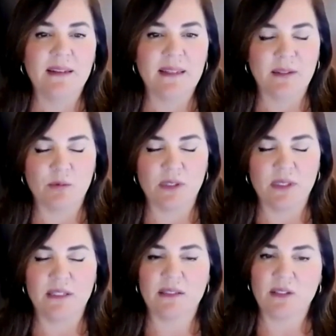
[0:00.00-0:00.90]
It
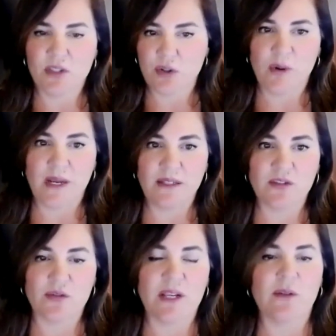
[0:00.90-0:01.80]
really is a two-way
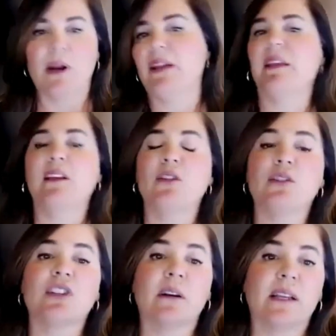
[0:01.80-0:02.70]
street, right? That you're
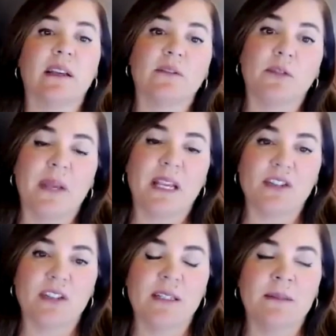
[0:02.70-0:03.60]
sharing
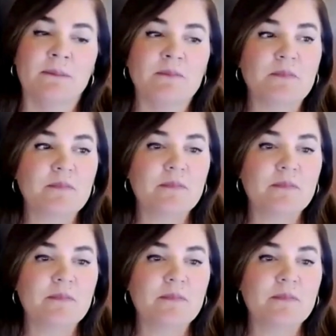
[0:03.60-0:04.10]
information,